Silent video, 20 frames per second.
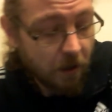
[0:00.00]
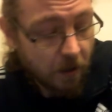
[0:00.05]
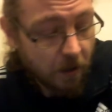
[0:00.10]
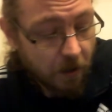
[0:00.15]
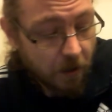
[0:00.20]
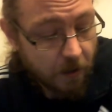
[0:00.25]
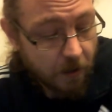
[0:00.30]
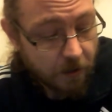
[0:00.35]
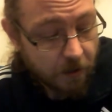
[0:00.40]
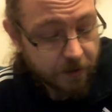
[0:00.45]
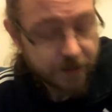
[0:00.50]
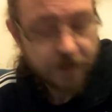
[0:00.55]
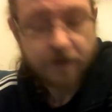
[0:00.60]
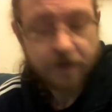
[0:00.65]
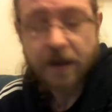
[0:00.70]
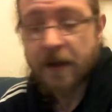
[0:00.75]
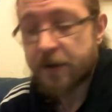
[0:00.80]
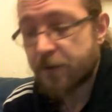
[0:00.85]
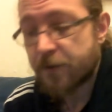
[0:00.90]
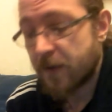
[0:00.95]
So
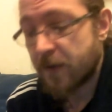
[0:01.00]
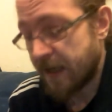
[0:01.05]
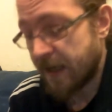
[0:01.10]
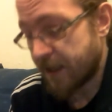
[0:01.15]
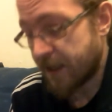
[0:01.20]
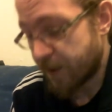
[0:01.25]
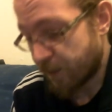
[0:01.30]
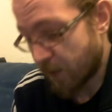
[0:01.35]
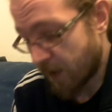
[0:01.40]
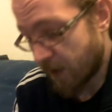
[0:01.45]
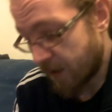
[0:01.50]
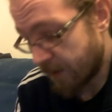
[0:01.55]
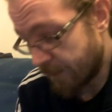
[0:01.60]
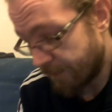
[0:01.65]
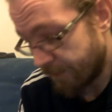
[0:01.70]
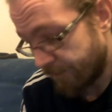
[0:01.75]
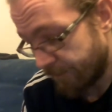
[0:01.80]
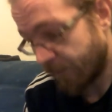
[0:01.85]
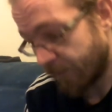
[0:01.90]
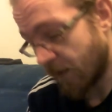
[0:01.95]
that's release spray.
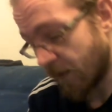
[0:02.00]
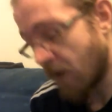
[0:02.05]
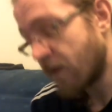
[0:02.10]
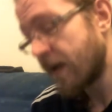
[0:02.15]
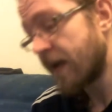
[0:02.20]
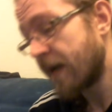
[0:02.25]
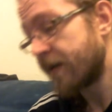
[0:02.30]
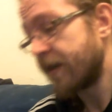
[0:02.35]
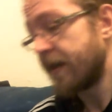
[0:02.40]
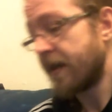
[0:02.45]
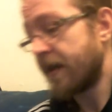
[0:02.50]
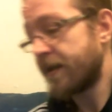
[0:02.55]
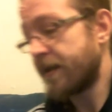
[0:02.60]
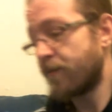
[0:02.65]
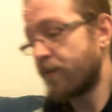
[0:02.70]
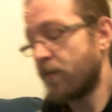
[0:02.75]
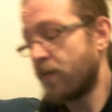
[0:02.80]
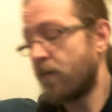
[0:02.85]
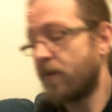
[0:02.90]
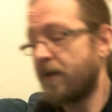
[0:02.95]
Oh, and actually that's
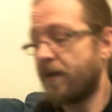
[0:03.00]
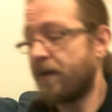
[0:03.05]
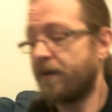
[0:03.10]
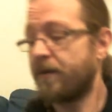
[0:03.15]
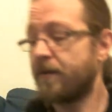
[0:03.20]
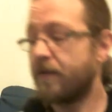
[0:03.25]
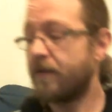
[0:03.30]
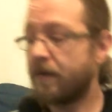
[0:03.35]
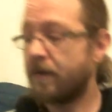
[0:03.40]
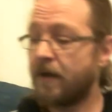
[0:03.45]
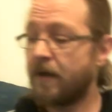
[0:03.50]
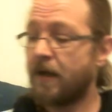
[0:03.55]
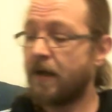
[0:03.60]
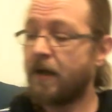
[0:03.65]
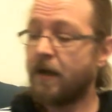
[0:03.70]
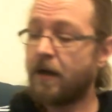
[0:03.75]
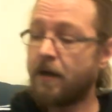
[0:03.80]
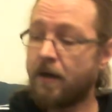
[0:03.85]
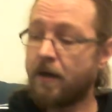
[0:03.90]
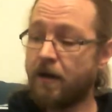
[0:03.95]
brought another
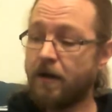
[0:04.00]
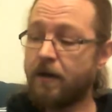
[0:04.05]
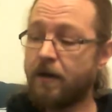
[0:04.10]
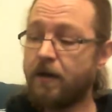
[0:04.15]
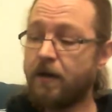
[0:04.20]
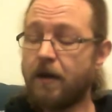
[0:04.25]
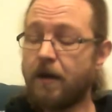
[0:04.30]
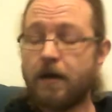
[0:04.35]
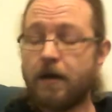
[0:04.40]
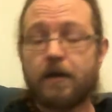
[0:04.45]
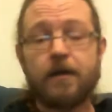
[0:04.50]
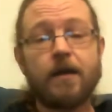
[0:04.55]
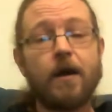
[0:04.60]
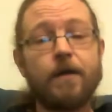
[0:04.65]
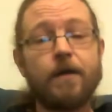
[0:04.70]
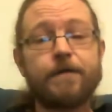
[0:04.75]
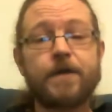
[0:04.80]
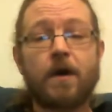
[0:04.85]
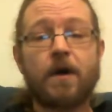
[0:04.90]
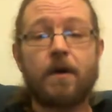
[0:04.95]

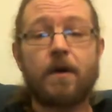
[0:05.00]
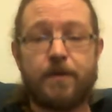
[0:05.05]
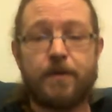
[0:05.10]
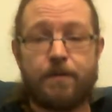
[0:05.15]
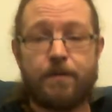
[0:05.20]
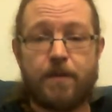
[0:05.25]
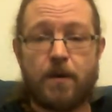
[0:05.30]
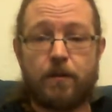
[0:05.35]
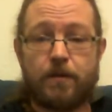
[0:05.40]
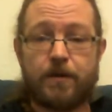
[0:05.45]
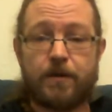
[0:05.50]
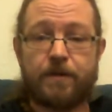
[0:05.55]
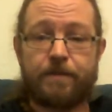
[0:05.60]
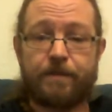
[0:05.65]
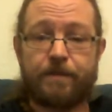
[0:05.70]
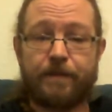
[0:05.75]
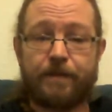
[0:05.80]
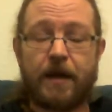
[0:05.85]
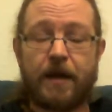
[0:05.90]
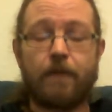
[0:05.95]
lifetime of the molds.
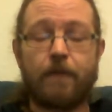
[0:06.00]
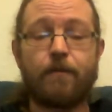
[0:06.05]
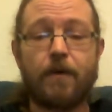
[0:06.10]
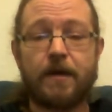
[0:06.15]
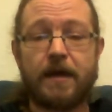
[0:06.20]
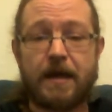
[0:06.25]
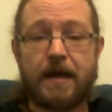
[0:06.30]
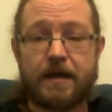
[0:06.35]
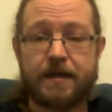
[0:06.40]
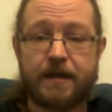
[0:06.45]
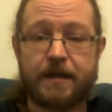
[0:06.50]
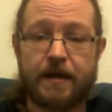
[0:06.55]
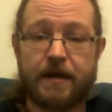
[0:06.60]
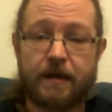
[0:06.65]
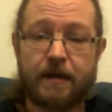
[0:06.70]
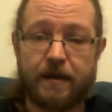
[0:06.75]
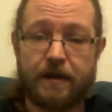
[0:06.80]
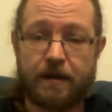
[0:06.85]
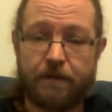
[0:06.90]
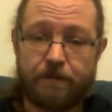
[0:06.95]
Okay, one last thing and
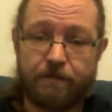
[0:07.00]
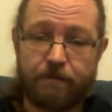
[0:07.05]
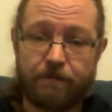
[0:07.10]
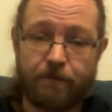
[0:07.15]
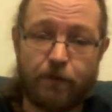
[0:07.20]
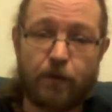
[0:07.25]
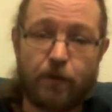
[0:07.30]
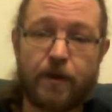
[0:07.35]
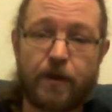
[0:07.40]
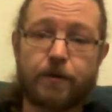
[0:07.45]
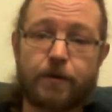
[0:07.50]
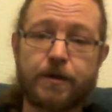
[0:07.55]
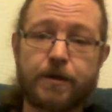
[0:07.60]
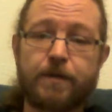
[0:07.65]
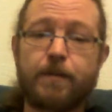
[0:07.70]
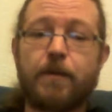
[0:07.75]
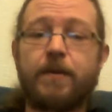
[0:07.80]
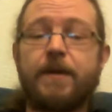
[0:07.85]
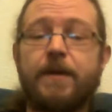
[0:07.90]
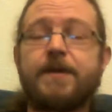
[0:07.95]
then we'll go to the
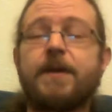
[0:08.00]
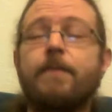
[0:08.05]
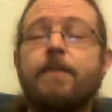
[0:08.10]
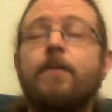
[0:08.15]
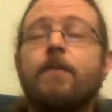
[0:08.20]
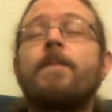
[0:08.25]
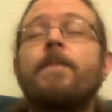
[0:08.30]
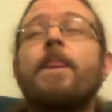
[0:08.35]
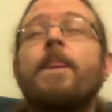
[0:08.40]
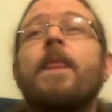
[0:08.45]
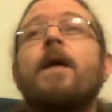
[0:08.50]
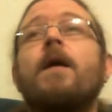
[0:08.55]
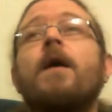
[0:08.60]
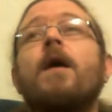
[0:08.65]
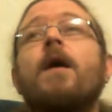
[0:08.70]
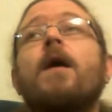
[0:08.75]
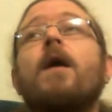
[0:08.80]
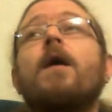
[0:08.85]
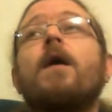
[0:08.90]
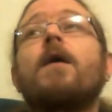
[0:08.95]
molding table.
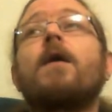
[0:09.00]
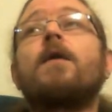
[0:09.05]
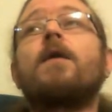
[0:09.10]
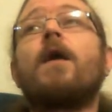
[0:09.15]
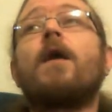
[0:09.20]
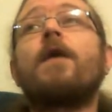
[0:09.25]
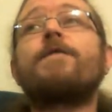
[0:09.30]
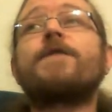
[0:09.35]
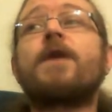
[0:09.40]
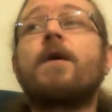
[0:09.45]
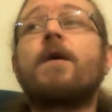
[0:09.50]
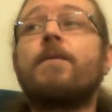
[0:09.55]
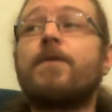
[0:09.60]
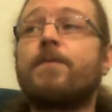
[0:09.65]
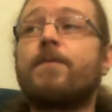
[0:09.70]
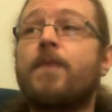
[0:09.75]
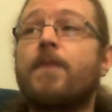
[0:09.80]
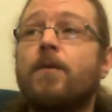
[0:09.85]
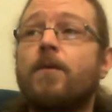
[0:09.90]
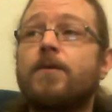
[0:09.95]
Lifetime of the molds.